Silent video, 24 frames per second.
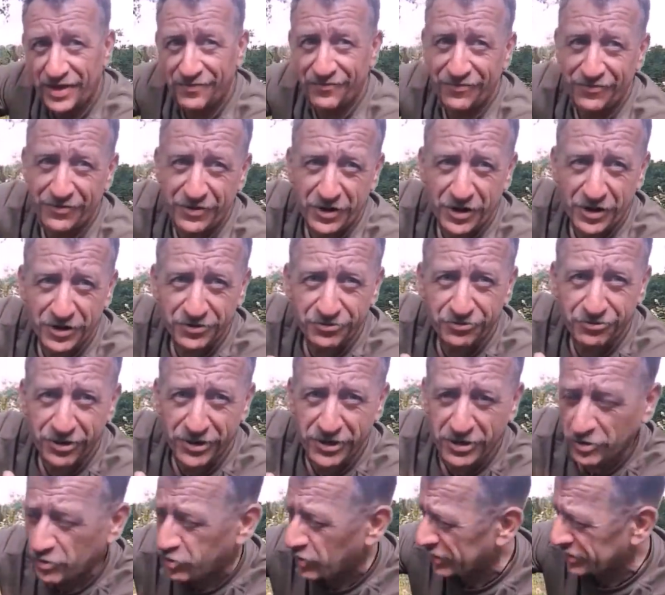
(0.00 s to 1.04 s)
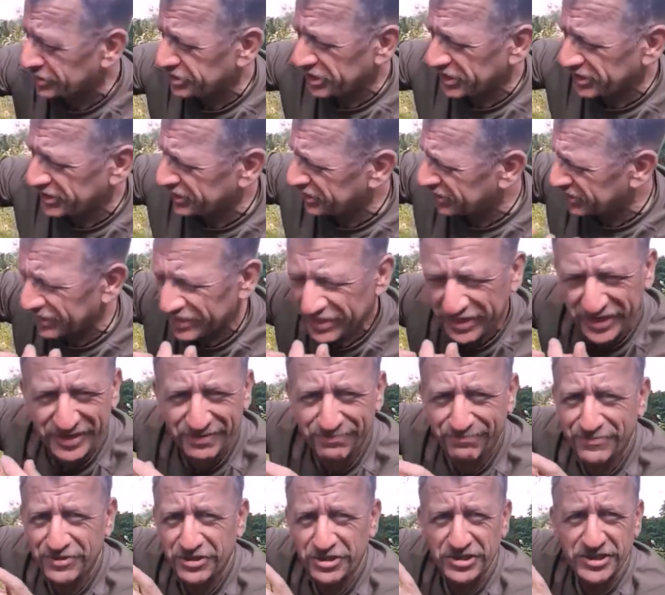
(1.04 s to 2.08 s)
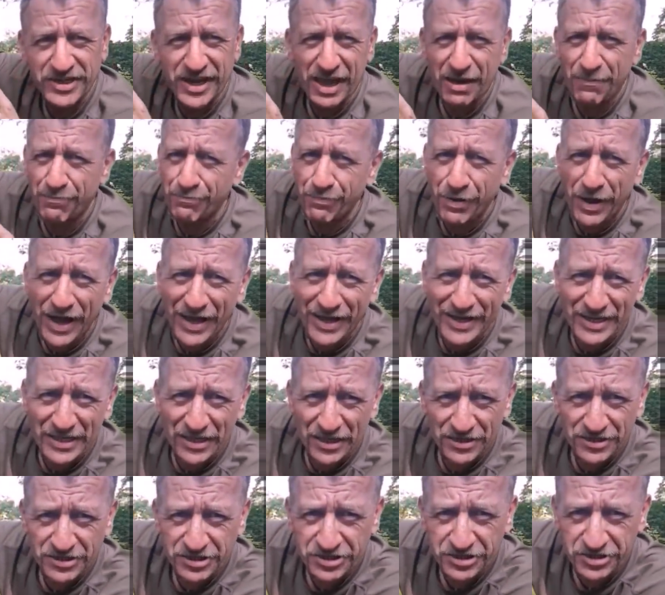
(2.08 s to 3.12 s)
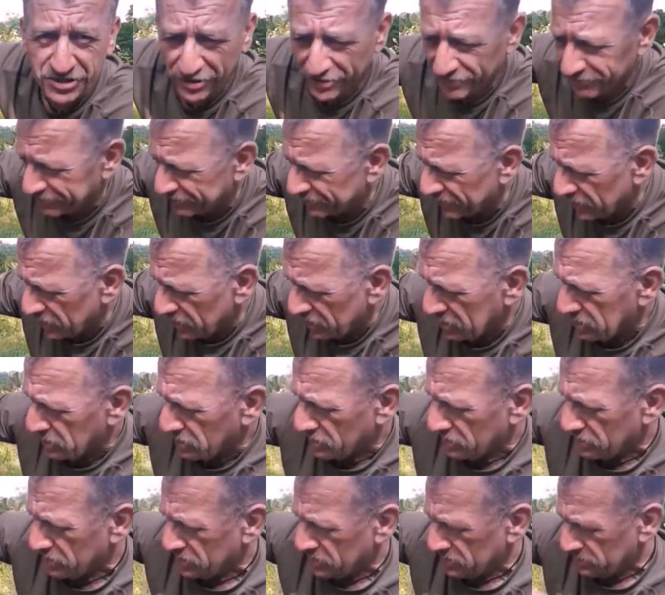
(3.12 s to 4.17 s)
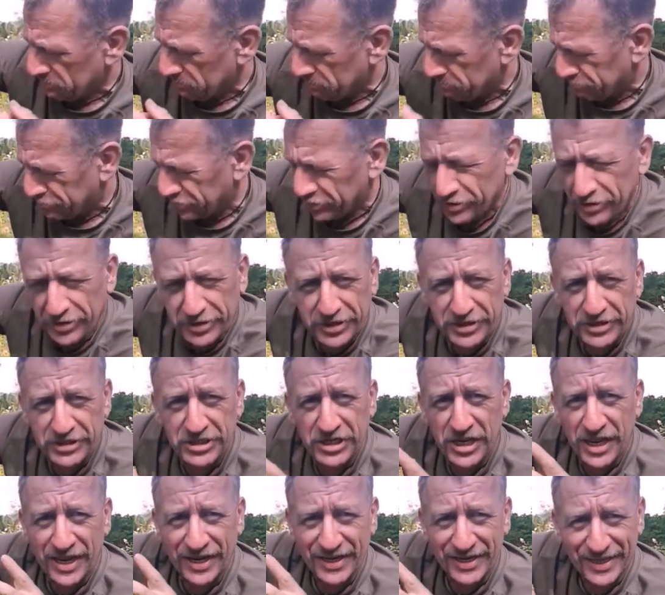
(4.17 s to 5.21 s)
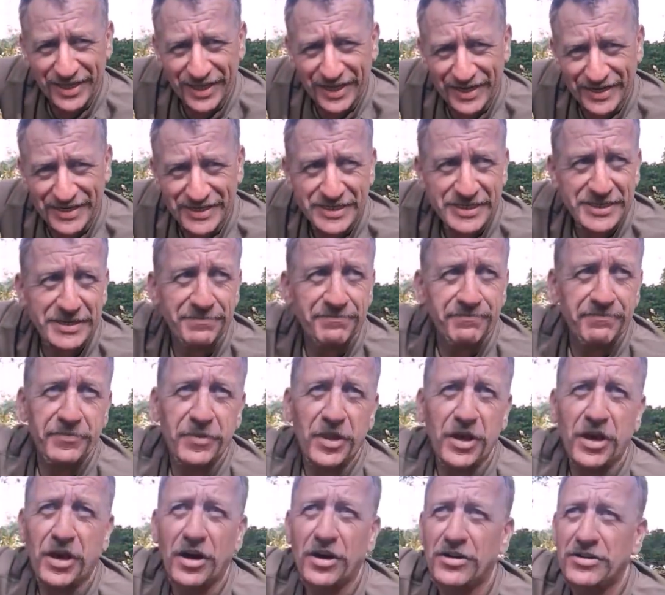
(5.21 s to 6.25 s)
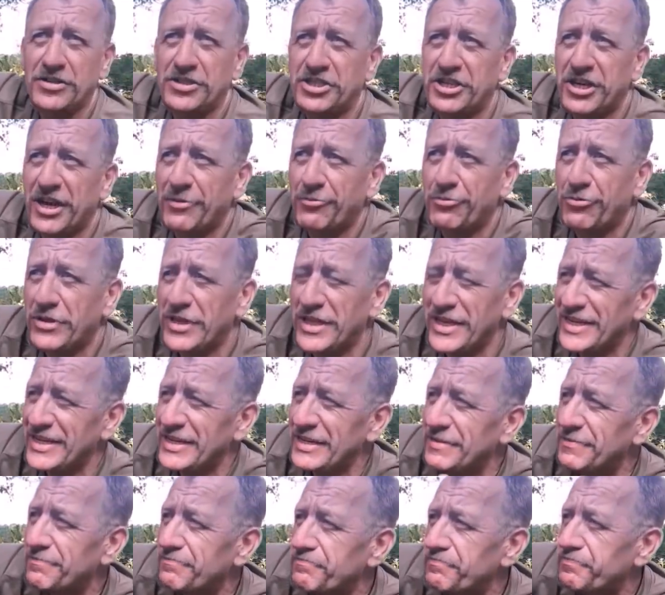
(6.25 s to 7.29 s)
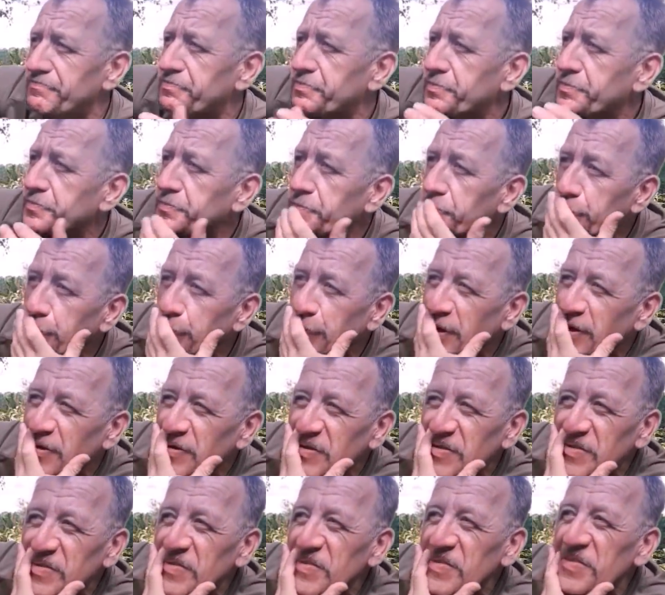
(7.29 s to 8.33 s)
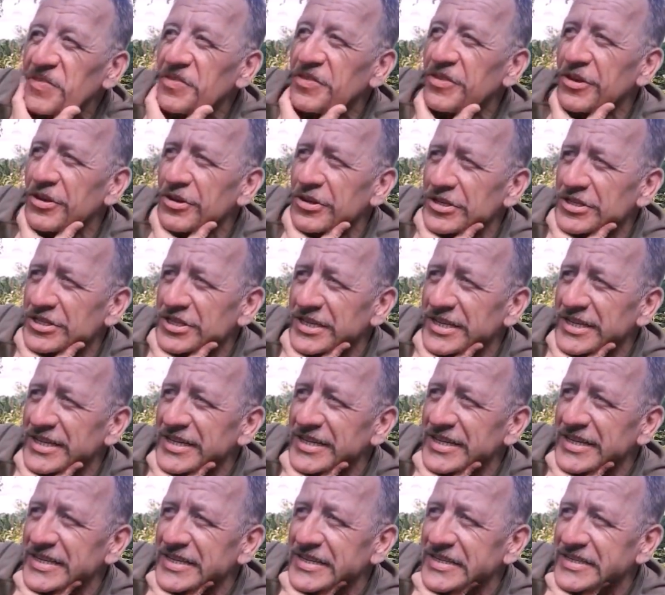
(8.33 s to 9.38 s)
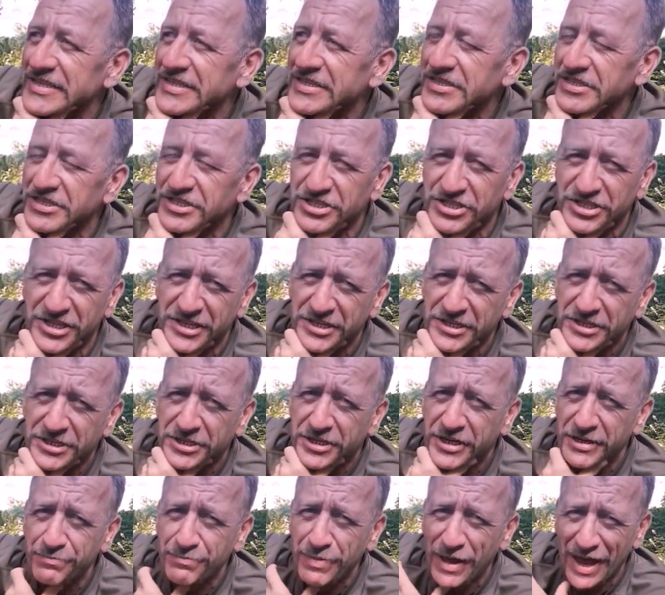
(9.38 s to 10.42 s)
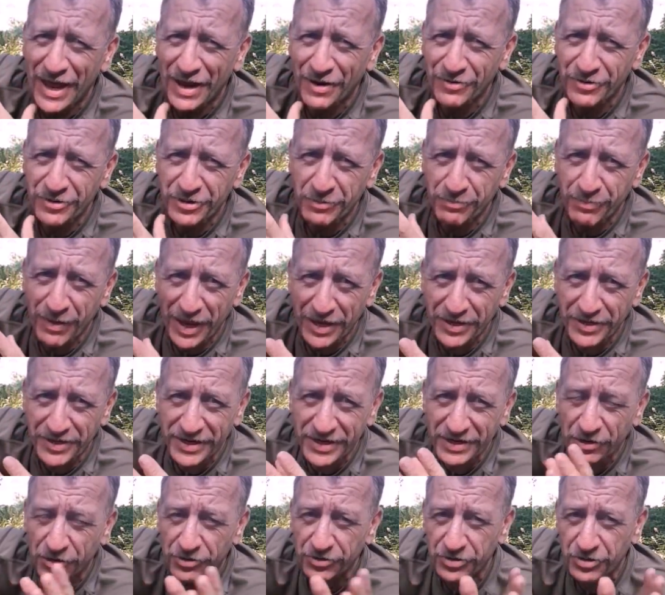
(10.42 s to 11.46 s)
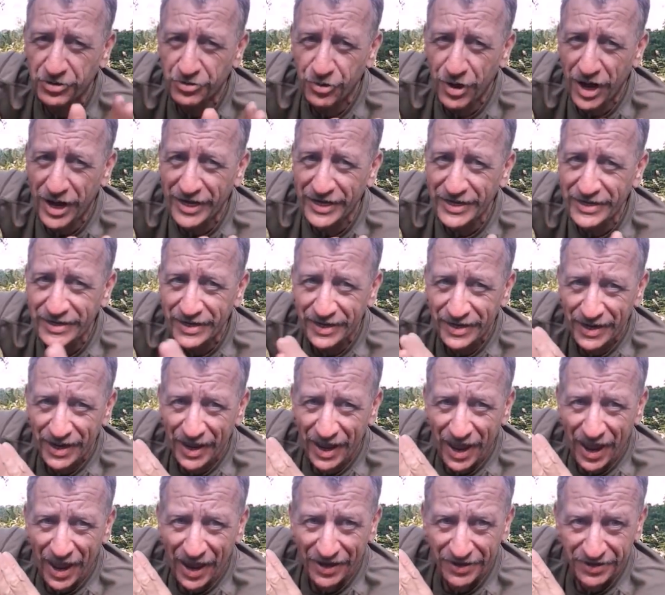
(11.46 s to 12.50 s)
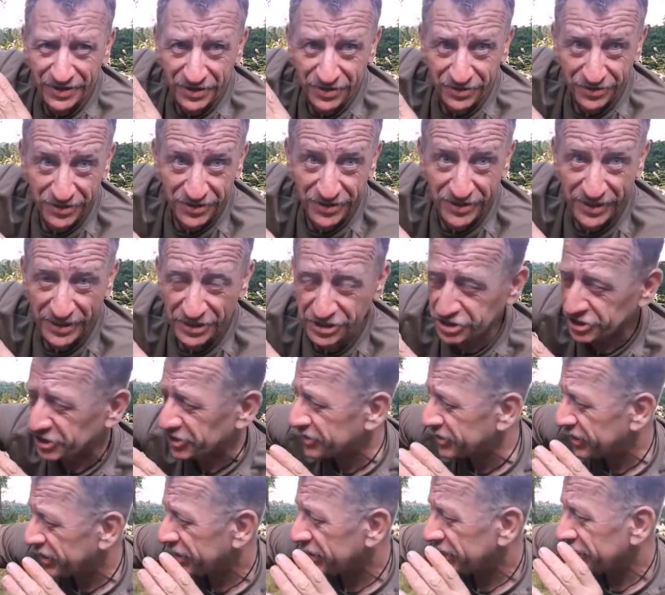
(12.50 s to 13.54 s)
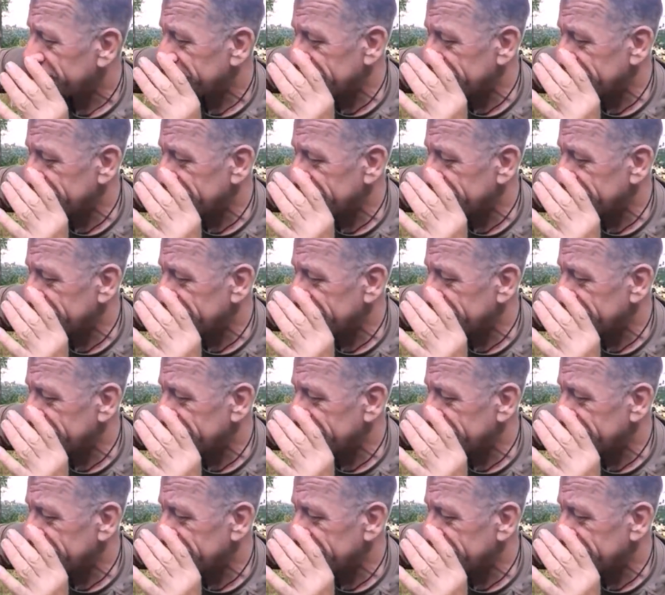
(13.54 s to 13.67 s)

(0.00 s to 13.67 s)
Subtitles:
And for 100 quid, you're going to just get a pile of stuff. Bergens like this are generally 30 to 60 pound depending on grade and condition.